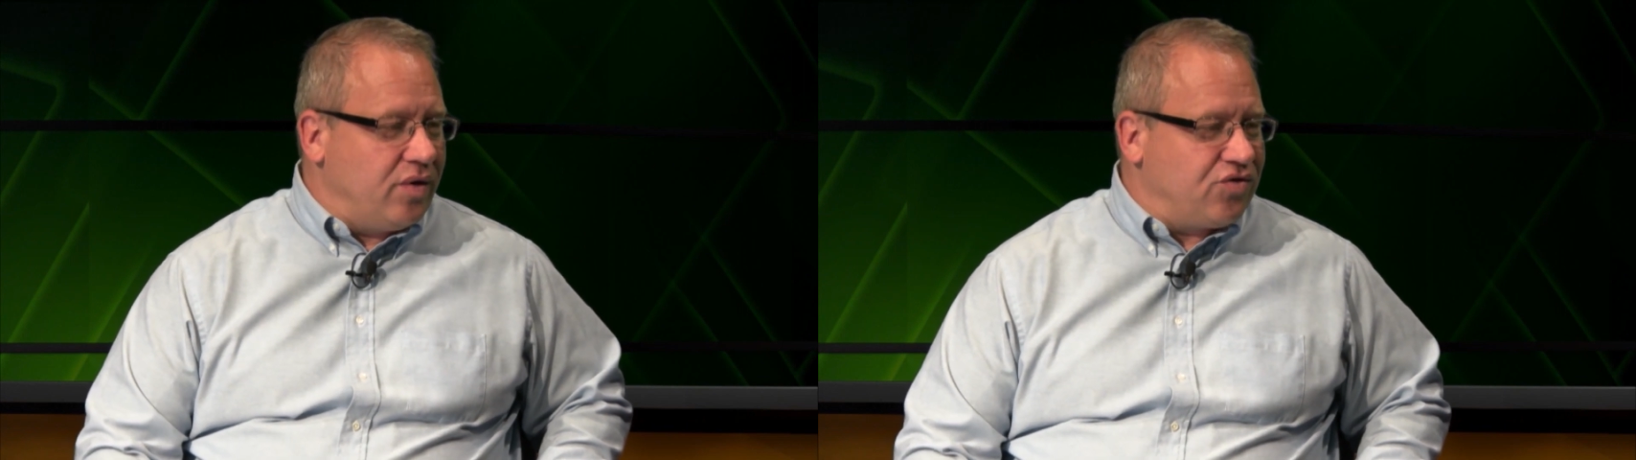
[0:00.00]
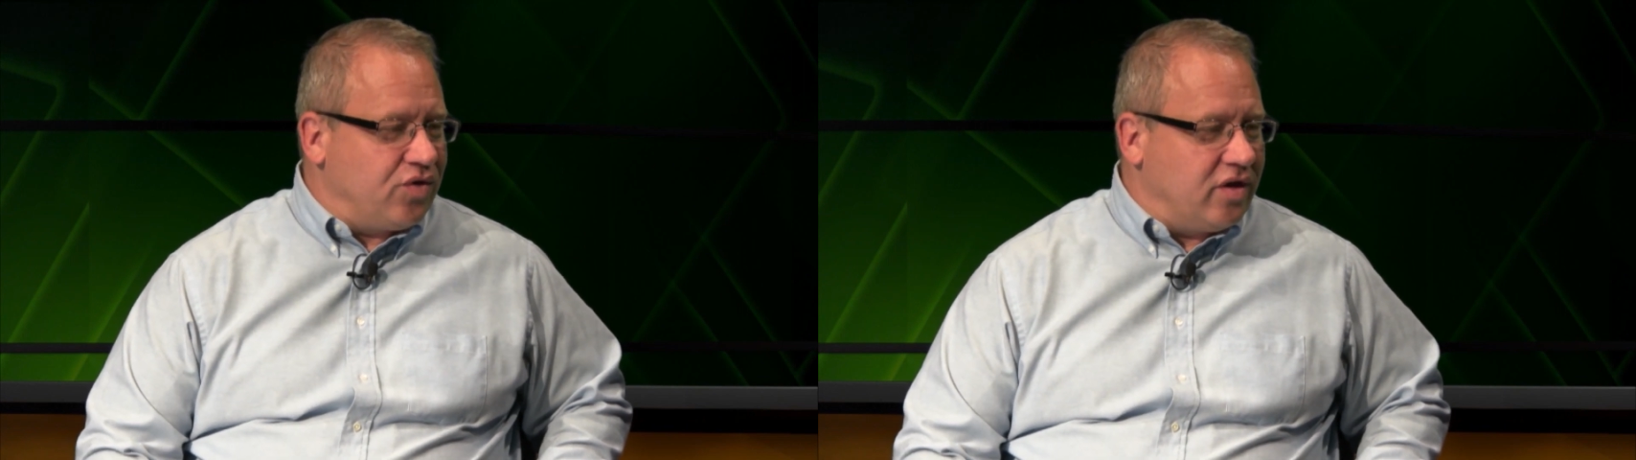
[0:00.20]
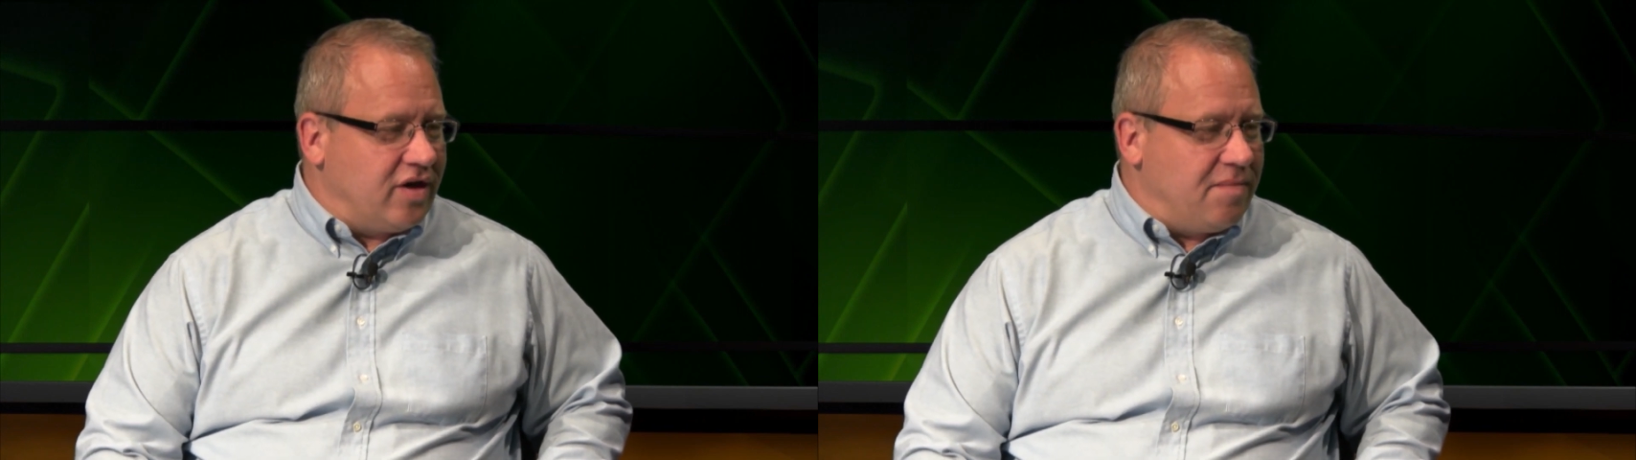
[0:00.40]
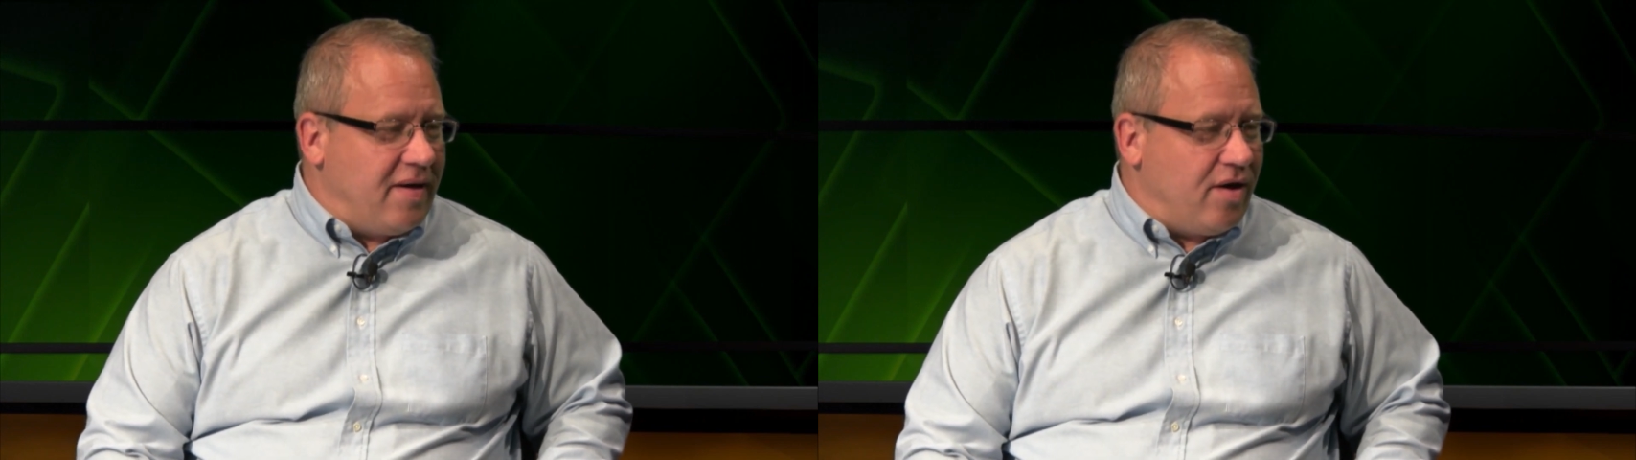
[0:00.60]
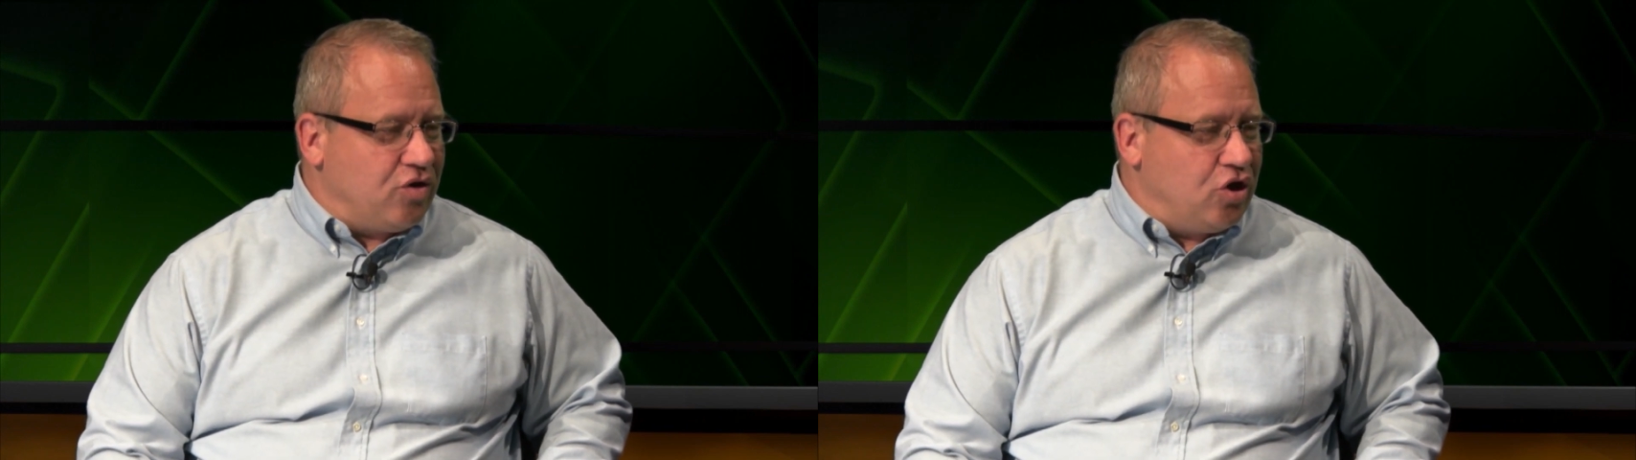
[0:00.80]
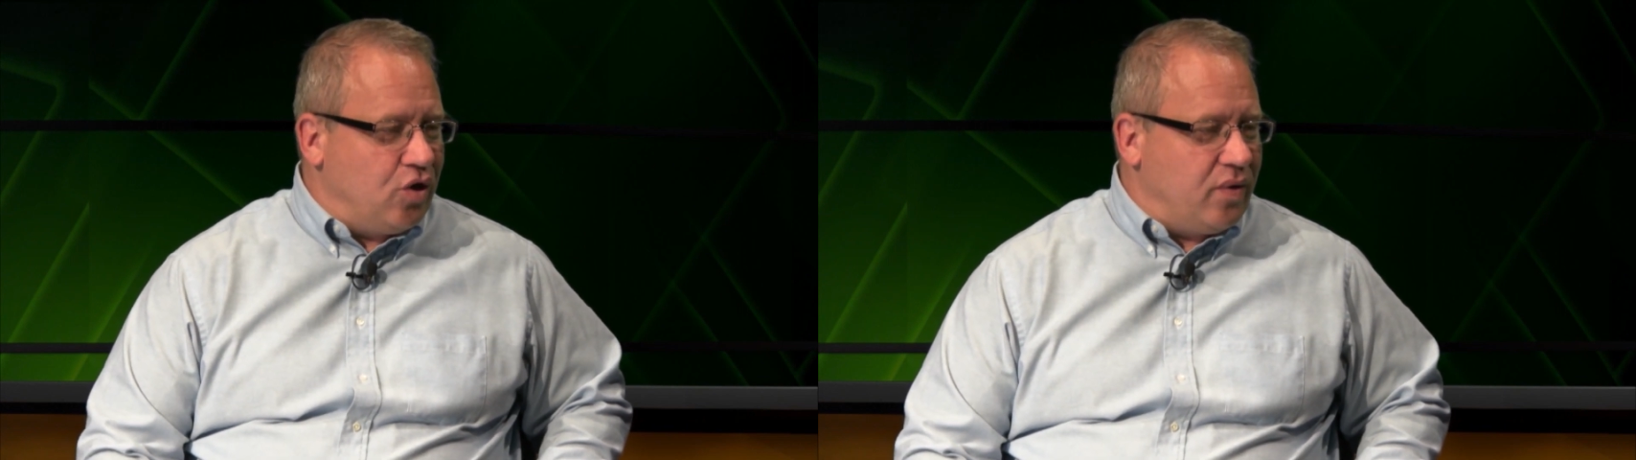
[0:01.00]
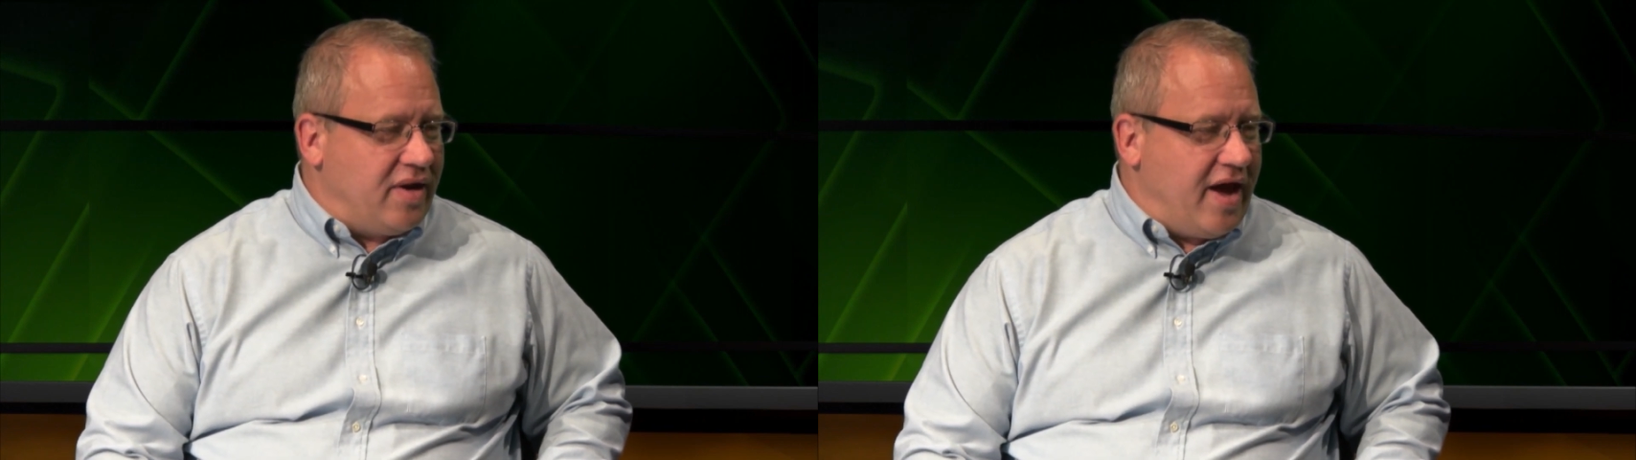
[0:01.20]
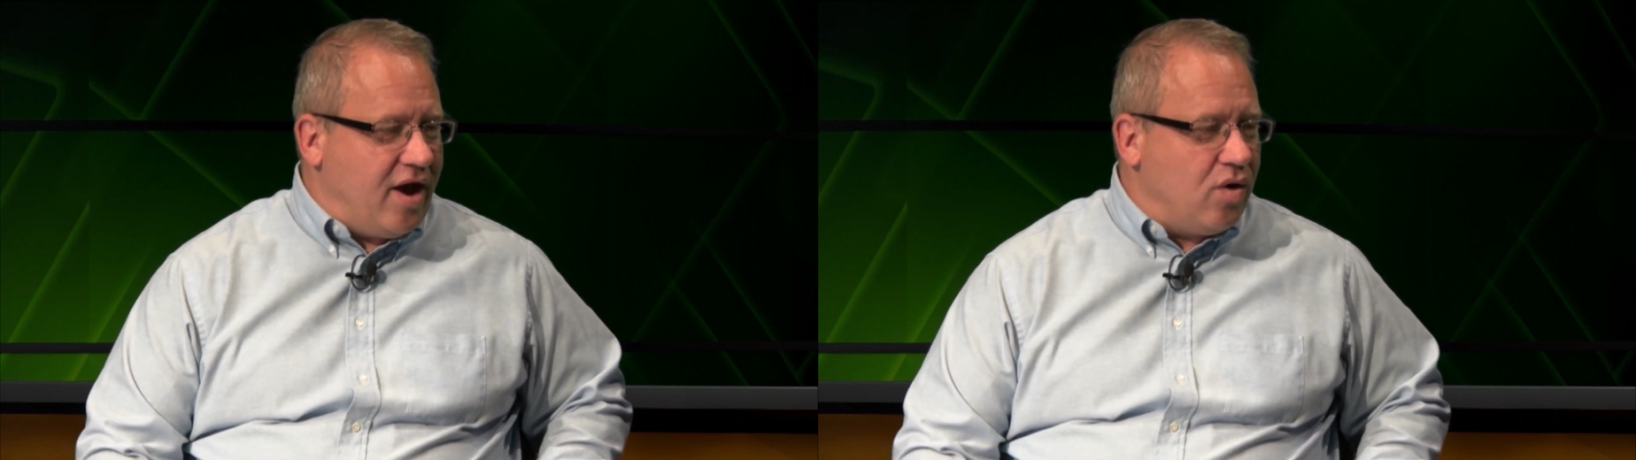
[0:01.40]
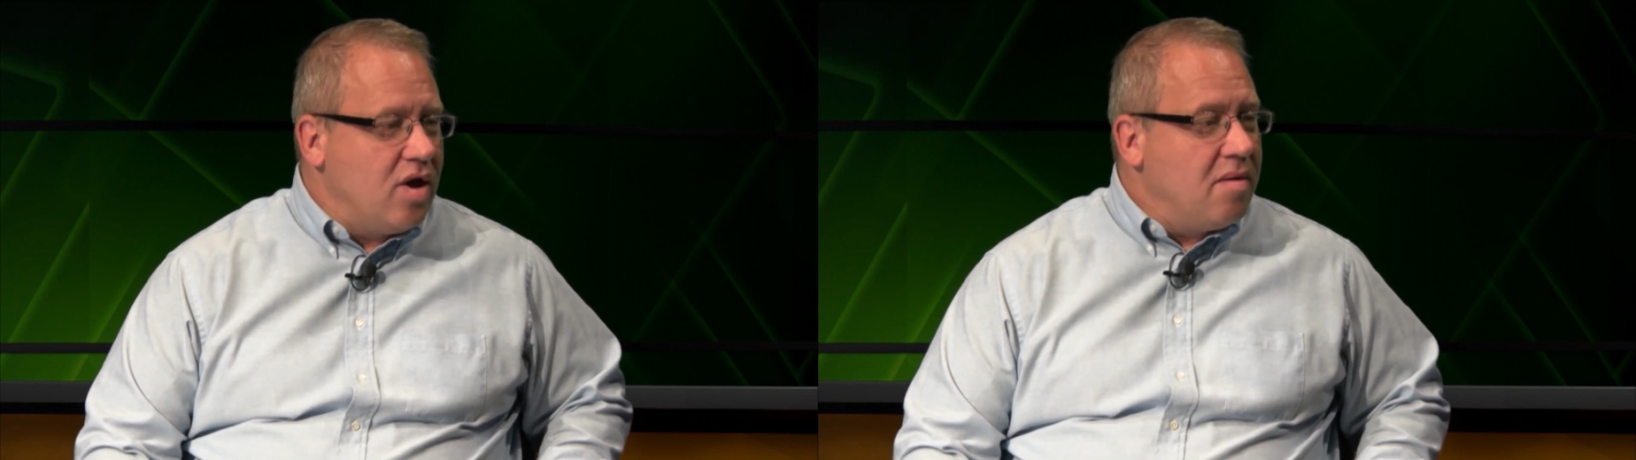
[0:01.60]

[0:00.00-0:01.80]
It's really about you and how